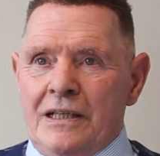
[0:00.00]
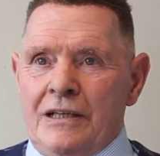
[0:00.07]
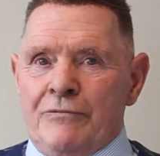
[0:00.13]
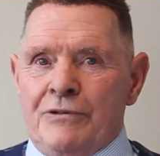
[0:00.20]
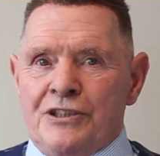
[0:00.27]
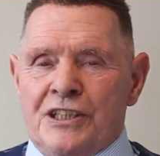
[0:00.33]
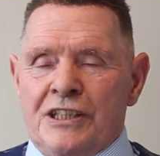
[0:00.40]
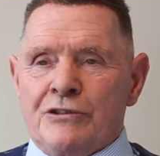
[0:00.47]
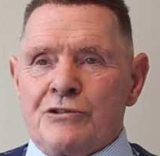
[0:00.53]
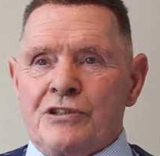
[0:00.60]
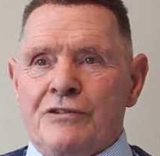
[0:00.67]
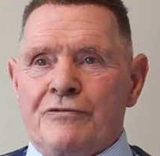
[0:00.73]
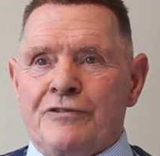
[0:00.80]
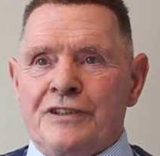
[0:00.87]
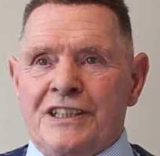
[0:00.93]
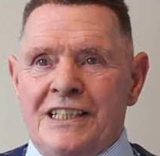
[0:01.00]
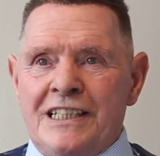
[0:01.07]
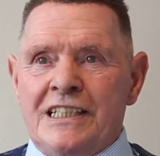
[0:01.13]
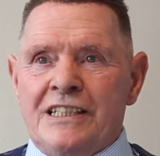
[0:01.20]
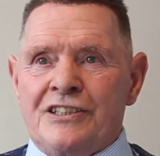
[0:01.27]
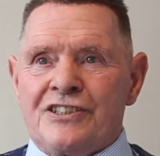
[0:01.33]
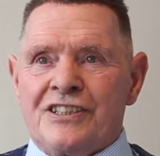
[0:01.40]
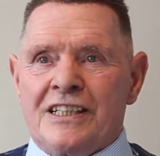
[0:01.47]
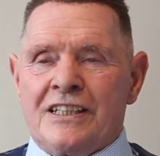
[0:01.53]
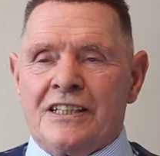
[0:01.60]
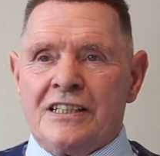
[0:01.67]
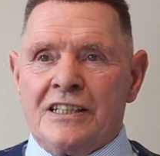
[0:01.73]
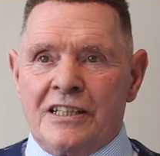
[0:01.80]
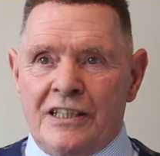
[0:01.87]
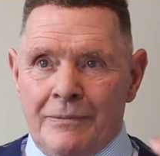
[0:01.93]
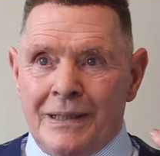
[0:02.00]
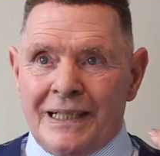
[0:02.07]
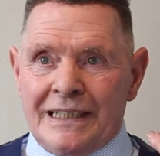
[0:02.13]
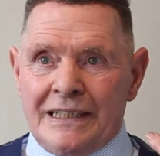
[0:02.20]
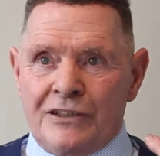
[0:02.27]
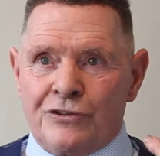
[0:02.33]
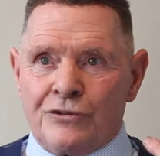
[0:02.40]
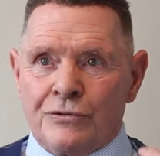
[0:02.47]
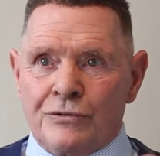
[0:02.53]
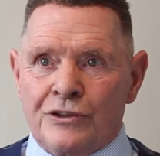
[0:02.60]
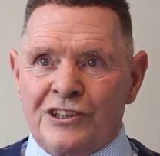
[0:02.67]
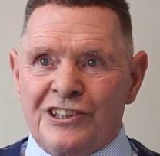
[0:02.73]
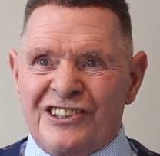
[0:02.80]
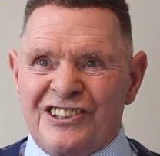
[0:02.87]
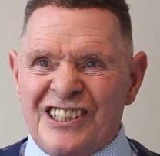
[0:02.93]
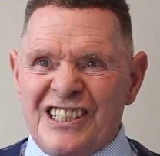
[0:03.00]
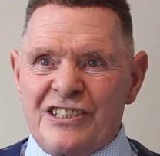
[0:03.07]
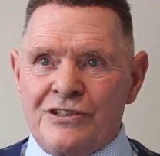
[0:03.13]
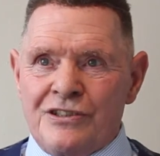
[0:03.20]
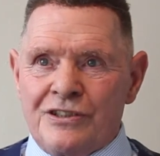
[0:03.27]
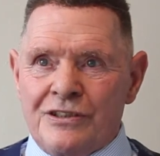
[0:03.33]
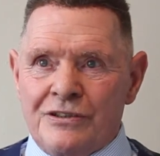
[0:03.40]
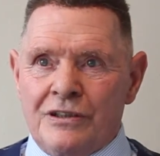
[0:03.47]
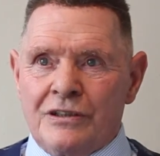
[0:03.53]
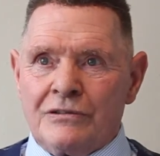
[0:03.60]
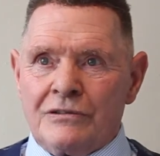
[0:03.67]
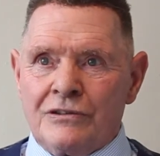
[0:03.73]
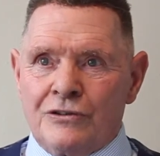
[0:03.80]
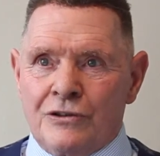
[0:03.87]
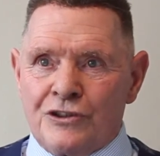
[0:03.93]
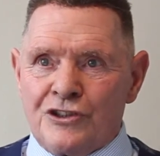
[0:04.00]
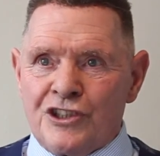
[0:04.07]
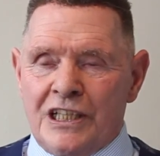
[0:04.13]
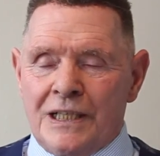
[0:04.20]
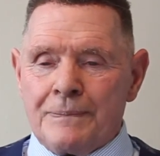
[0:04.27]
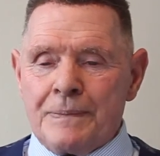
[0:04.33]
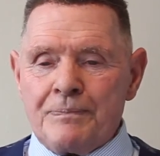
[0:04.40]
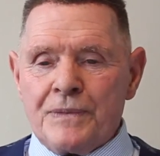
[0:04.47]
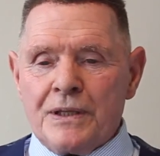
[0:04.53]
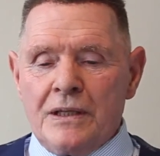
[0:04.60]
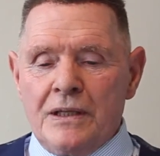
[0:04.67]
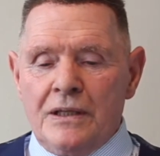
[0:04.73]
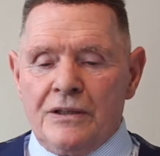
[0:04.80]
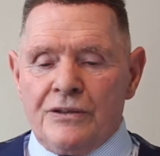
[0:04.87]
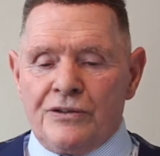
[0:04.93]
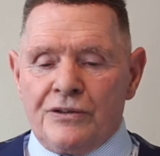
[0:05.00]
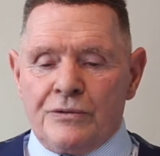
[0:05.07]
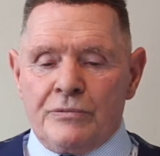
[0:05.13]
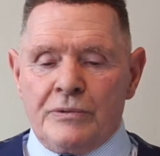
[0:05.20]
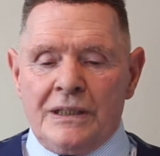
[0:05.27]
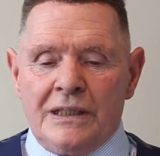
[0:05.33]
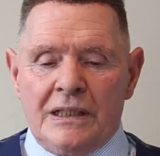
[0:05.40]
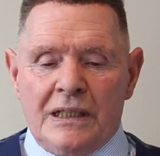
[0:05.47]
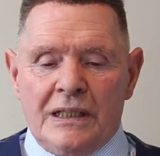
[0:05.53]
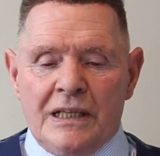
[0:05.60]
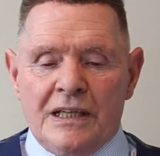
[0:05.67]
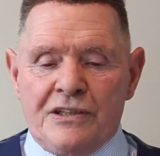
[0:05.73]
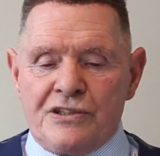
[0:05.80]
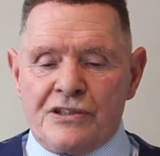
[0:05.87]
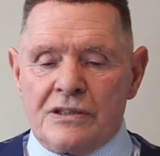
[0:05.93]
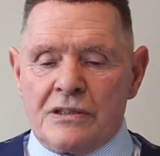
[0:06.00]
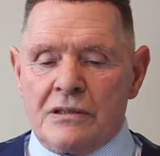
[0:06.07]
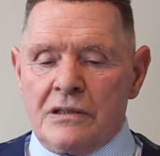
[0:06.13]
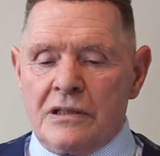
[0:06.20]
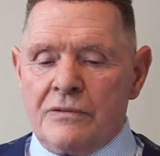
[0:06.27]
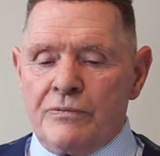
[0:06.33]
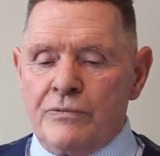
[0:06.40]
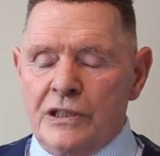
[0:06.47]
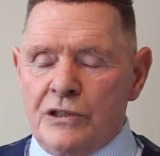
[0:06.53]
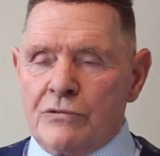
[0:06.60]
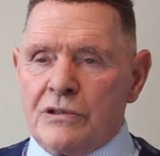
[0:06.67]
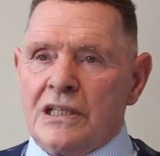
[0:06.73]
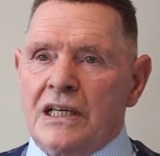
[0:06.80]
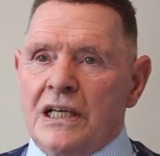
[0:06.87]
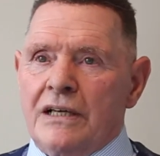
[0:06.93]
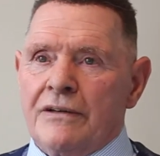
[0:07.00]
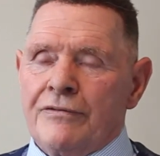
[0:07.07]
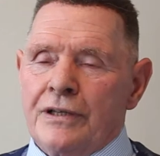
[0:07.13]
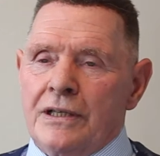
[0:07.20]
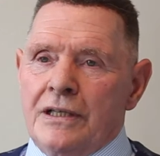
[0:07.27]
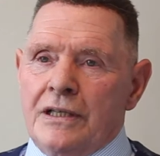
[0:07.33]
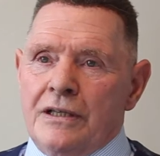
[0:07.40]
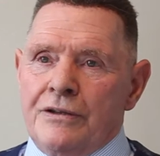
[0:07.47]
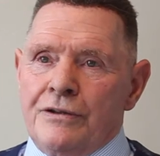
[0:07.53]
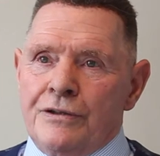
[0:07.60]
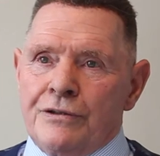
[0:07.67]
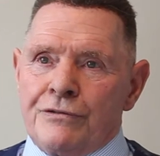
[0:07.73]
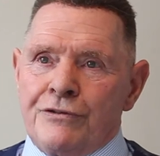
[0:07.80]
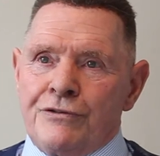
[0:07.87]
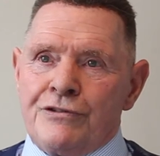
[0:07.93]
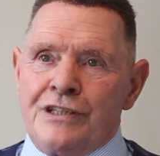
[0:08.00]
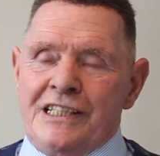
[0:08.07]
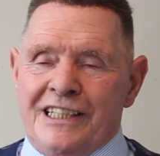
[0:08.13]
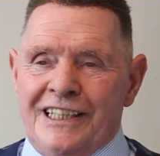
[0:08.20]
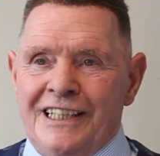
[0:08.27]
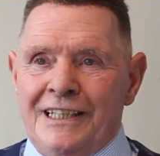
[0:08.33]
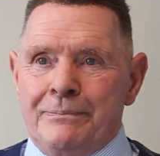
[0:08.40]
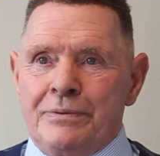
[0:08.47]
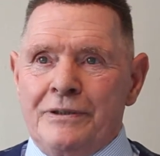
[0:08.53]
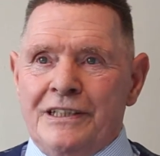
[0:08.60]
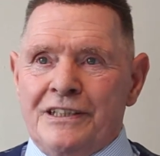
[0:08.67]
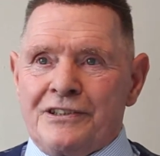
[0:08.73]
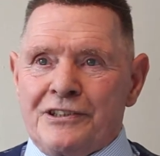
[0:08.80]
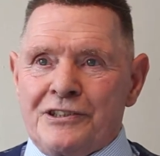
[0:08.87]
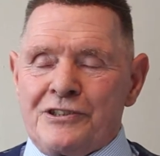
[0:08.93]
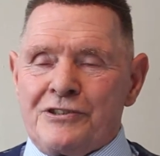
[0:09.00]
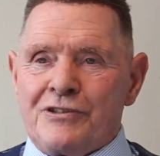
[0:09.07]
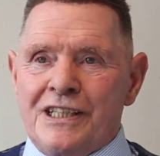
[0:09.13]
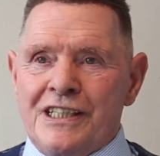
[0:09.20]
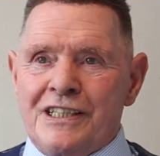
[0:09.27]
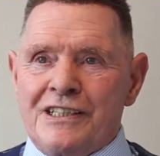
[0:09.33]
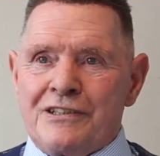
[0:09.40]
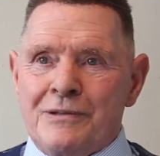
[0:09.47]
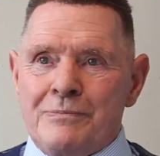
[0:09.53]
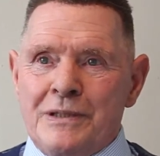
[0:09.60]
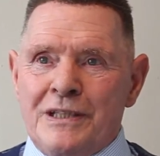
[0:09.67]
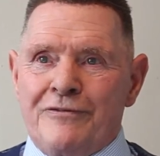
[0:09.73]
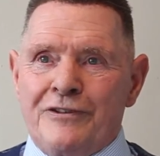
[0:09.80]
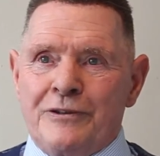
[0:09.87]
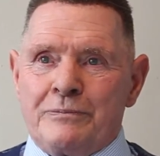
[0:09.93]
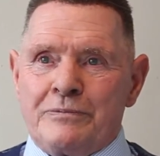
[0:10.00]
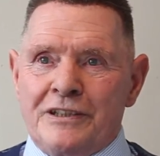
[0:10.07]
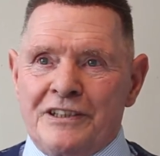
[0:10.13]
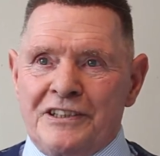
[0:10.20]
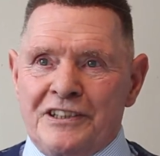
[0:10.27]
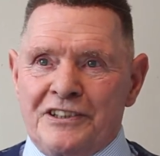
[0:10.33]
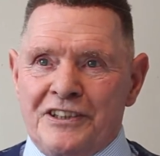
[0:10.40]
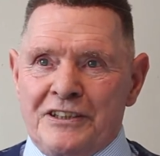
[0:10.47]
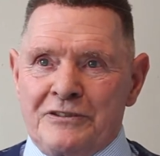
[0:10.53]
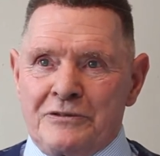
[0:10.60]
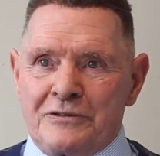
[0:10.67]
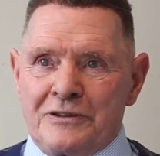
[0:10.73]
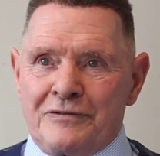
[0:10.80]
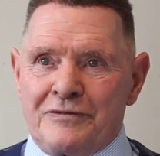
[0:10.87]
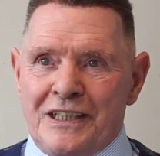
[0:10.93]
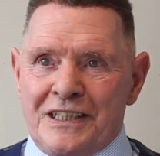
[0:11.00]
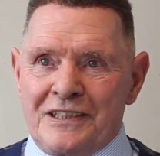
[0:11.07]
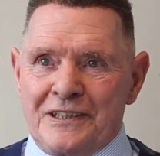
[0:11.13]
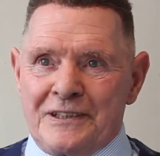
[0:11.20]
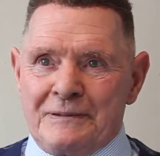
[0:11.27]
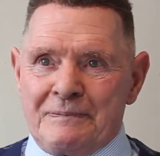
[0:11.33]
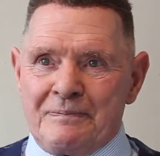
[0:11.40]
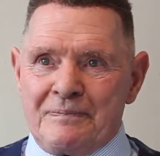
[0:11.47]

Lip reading: which tells you that fatigue is setting in the mind, so the decisions are not sharp. So we asked if we could have their 3 key players, a striker, a midfield player and a central defender.